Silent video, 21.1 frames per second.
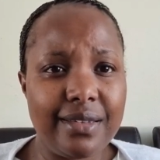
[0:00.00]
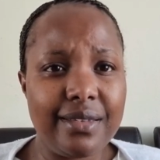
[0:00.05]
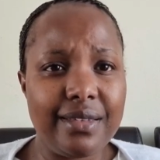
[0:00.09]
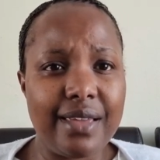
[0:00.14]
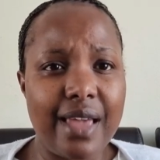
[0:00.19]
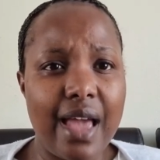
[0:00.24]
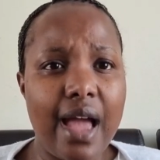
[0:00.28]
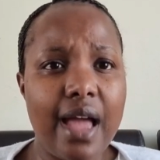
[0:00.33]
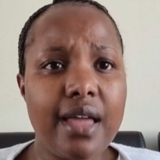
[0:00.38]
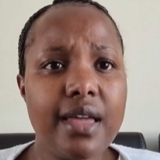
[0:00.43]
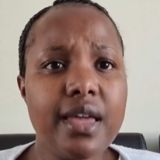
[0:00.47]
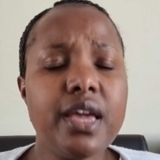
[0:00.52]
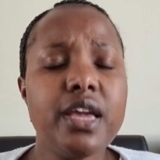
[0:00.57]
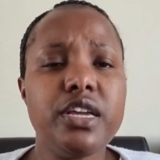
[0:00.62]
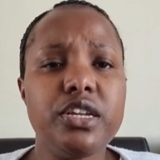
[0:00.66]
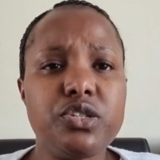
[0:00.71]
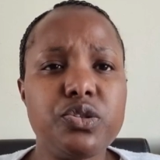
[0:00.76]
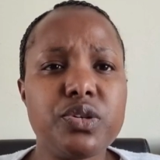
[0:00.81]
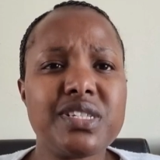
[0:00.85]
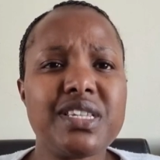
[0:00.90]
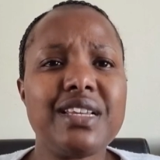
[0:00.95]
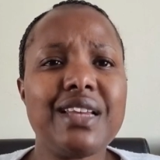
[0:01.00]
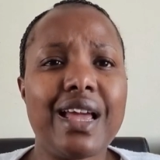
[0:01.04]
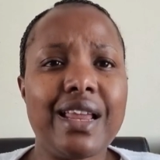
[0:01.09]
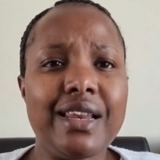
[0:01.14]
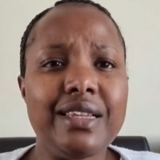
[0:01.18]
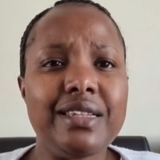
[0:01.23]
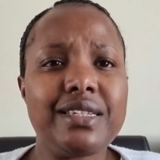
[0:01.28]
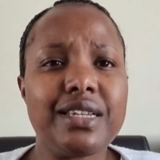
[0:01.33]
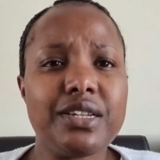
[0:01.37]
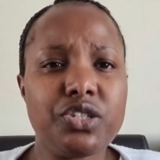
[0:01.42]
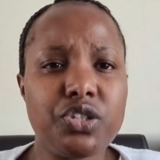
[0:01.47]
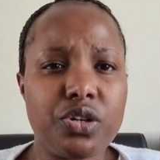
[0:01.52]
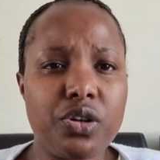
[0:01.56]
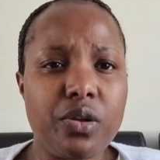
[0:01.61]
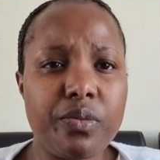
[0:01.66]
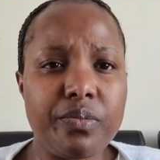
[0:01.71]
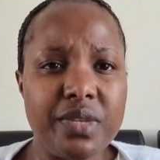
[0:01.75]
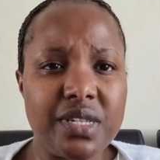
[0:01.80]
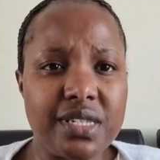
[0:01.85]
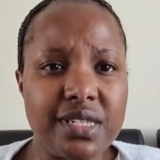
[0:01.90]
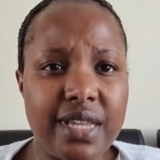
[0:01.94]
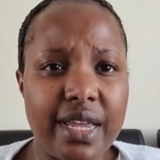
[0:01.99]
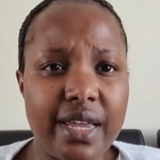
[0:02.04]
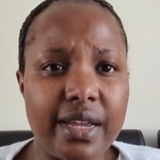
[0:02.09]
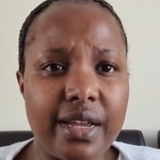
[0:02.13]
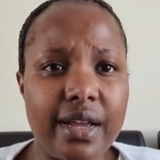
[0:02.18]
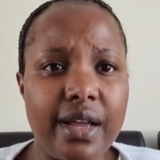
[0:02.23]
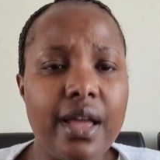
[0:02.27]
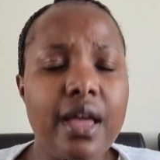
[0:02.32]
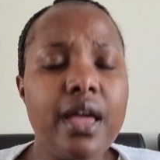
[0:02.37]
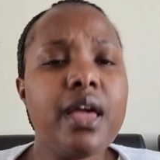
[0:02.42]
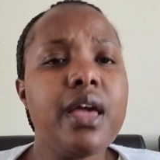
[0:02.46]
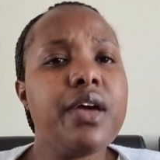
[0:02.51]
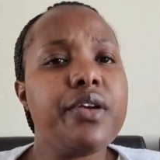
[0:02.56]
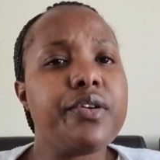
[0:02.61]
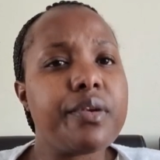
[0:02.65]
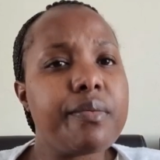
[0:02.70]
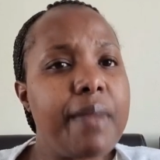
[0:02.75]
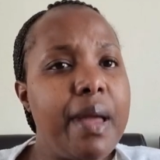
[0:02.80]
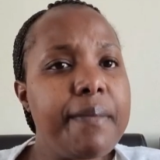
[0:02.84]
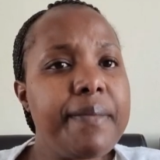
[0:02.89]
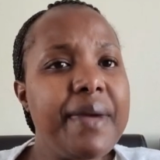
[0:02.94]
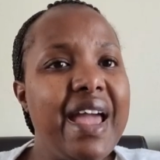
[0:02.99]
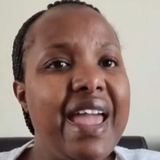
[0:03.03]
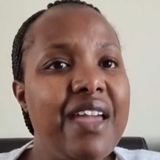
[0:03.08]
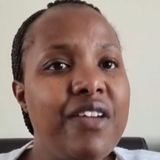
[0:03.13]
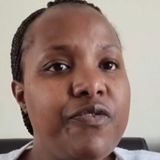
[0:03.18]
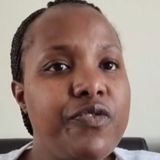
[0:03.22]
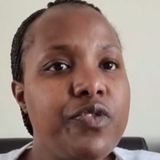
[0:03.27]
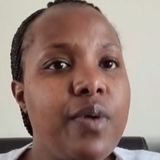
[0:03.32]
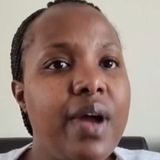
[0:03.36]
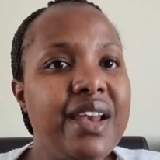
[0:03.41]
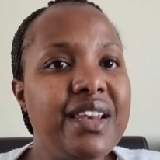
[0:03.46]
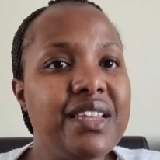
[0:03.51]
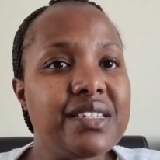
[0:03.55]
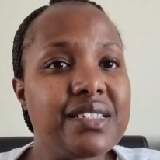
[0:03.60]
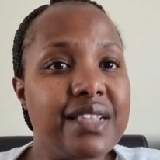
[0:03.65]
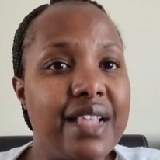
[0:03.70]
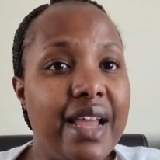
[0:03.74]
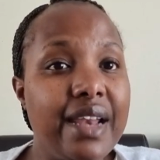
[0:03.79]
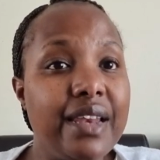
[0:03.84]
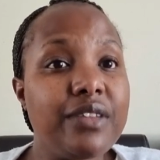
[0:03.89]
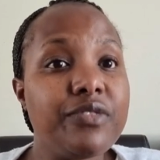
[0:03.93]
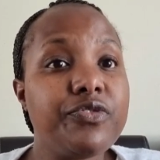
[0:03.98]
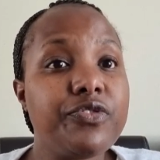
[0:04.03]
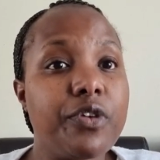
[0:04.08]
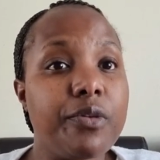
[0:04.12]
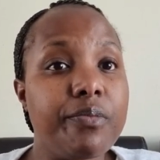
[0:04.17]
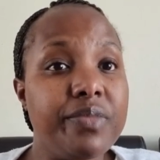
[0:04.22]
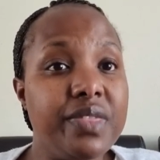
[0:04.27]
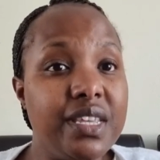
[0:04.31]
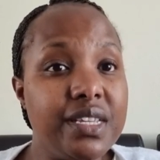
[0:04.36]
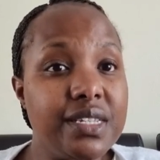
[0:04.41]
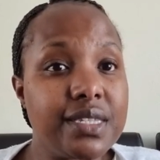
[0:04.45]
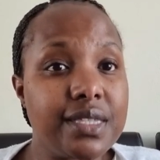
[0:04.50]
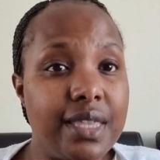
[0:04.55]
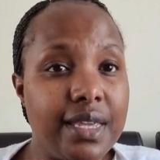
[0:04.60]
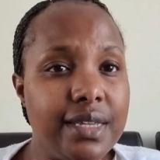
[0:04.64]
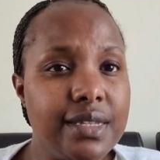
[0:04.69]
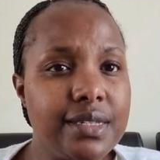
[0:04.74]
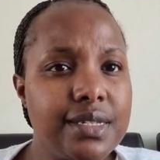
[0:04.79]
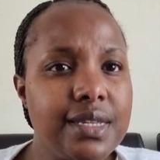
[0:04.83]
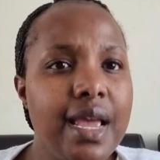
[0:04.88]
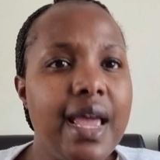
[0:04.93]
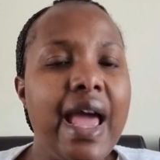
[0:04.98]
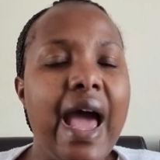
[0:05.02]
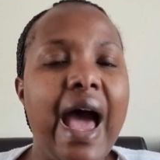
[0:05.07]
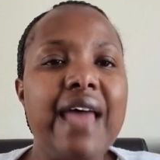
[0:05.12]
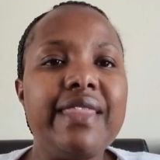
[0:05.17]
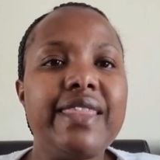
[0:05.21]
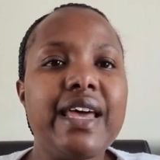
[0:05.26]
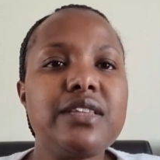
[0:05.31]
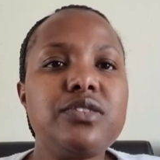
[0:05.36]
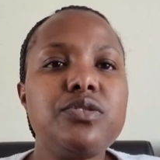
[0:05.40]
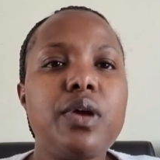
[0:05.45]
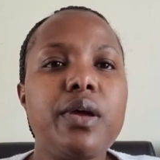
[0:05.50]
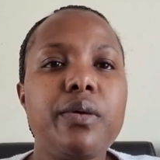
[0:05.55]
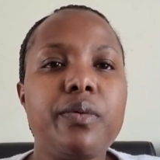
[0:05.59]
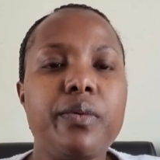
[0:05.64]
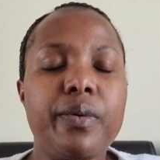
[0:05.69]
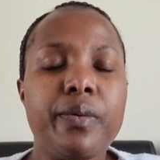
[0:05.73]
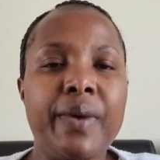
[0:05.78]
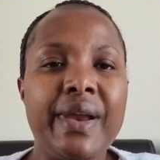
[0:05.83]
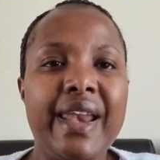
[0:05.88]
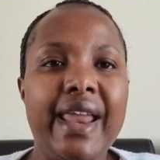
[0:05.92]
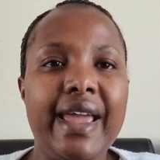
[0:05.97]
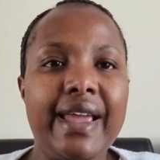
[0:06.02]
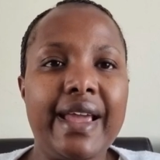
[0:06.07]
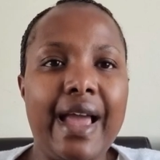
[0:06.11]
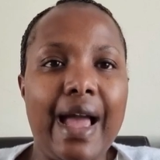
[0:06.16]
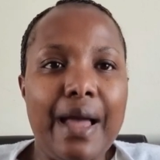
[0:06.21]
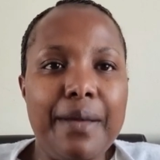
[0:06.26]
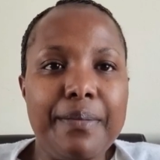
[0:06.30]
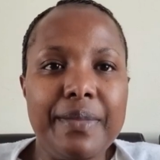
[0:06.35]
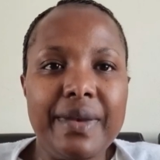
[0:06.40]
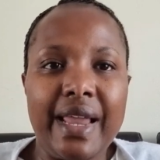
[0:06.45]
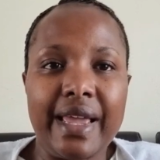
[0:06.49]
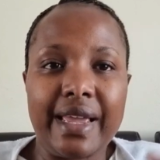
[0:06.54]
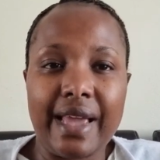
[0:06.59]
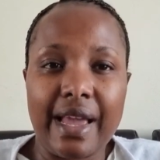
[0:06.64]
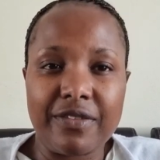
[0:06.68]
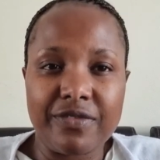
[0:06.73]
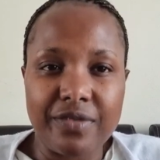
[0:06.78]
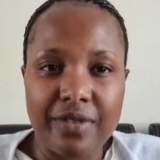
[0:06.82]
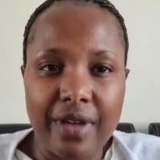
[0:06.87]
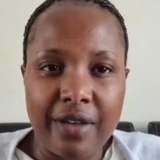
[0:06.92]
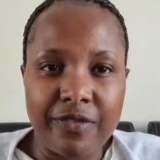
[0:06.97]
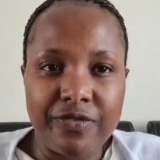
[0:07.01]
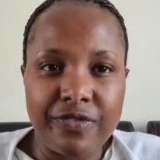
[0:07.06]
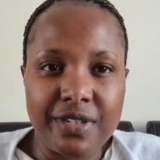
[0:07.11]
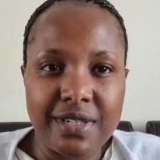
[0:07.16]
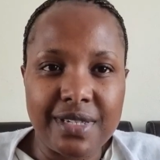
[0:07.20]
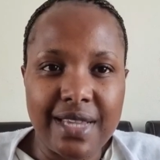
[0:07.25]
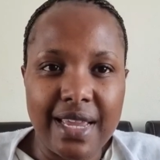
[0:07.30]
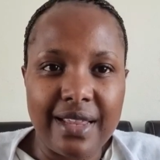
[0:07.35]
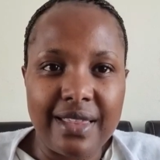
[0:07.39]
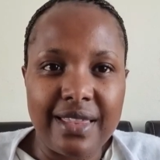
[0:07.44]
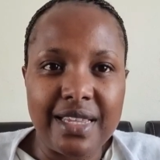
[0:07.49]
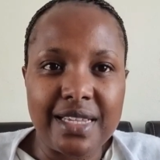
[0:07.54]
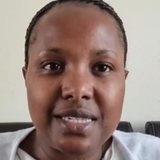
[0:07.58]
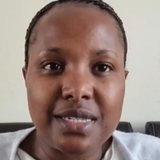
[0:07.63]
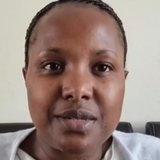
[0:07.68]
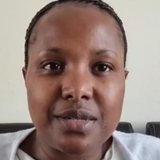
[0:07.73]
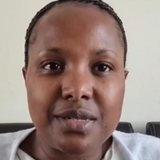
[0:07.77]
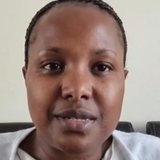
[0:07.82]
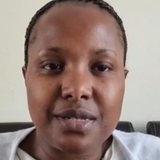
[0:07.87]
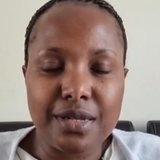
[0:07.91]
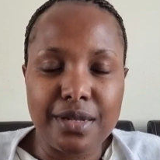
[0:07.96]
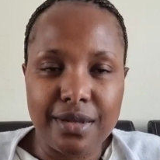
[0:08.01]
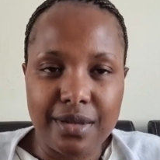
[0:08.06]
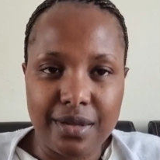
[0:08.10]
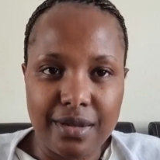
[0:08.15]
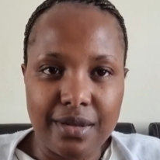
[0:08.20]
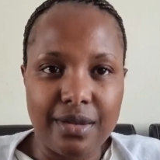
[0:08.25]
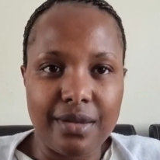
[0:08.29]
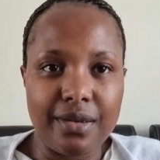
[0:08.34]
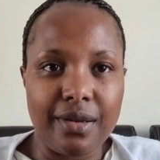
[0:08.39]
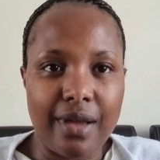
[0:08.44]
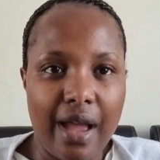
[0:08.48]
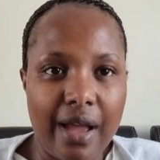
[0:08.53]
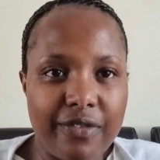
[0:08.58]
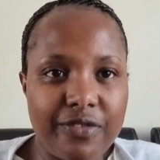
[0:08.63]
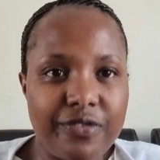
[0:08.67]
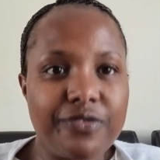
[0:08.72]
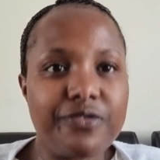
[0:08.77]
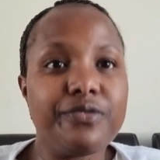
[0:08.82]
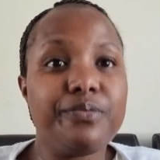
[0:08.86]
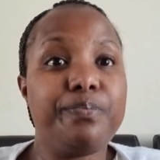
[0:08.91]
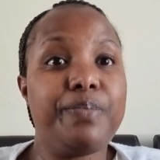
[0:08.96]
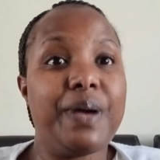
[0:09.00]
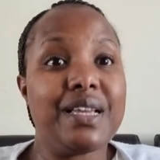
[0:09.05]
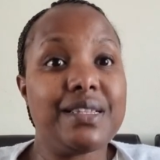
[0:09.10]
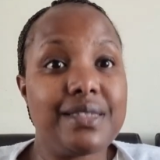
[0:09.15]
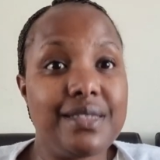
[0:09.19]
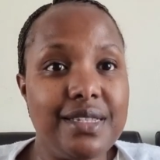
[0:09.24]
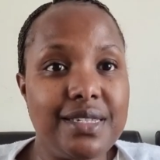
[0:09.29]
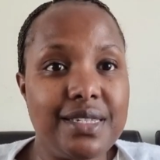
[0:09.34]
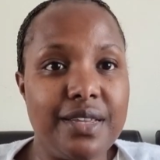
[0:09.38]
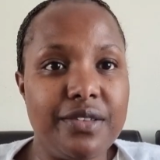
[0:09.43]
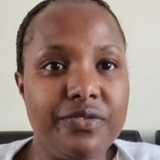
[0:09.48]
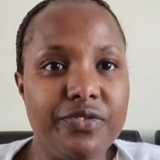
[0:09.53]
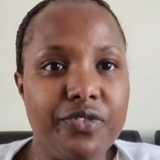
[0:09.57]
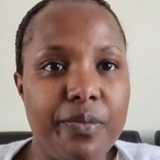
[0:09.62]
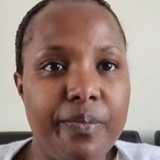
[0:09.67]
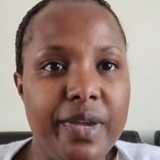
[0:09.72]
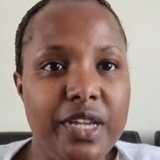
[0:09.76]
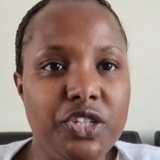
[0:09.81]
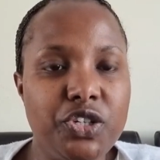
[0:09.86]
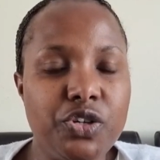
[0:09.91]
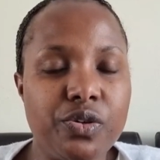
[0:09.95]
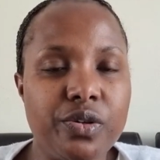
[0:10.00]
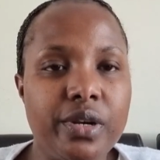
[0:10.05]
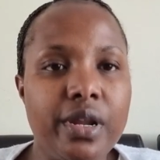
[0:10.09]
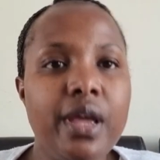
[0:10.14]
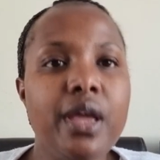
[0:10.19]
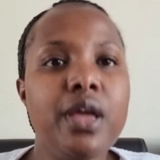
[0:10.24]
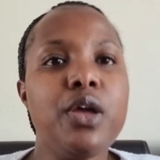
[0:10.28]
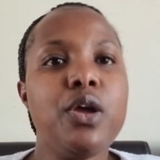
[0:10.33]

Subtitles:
Yeah, it wasn't an intentional mistake. Remember, everyone is learning from these things. And that's why when I come, like I've said this, I've passed this information.